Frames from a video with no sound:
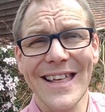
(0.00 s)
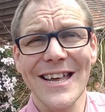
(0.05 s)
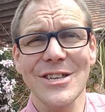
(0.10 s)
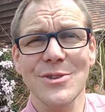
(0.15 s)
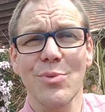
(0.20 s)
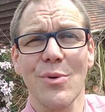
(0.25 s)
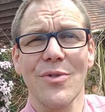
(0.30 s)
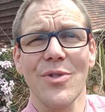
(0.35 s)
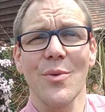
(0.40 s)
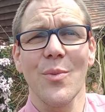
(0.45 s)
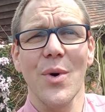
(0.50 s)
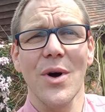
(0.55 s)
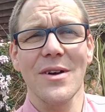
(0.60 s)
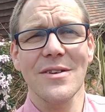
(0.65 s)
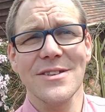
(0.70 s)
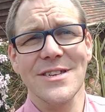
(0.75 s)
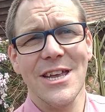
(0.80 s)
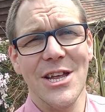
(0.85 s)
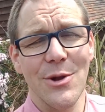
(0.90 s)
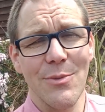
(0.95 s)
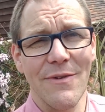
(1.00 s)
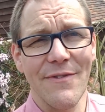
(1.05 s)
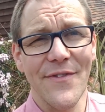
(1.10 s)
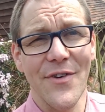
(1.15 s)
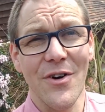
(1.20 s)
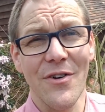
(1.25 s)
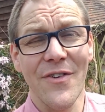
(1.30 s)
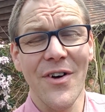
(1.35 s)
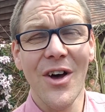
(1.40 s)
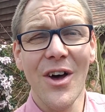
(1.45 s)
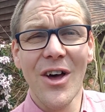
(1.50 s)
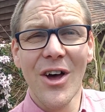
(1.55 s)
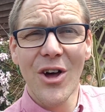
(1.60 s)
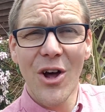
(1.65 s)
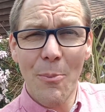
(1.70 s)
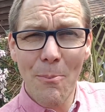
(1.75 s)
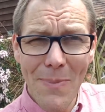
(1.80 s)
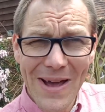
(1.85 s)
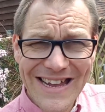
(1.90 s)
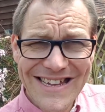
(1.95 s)
That's what the work's going to involve,
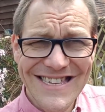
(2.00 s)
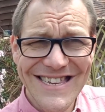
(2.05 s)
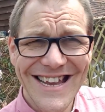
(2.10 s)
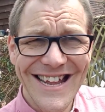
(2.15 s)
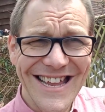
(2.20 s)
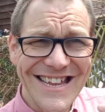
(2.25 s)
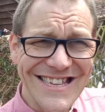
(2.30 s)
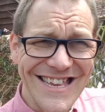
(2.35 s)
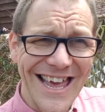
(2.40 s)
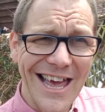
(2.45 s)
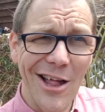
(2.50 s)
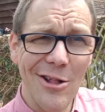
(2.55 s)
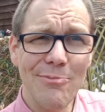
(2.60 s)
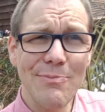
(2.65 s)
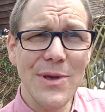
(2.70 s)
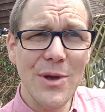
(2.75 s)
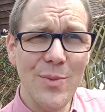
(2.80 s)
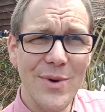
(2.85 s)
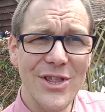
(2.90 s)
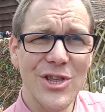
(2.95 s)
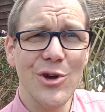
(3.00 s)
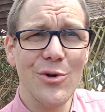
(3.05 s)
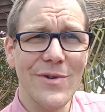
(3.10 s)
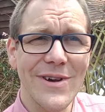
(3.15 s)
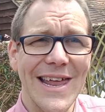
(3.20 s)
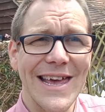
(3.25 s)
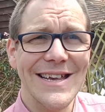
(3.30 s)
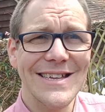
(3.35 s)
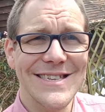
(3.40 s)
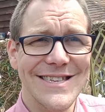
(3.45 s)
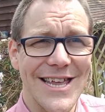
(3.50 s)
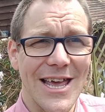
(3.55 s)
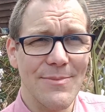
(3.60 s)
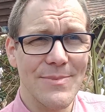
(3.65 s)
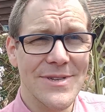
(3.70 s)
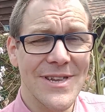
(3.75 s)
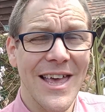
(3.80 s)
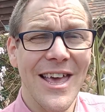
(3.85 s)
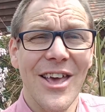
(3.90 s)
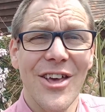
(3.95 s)
basically to help you with your next
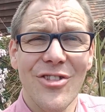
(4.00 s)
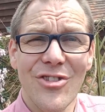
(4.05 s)
steps.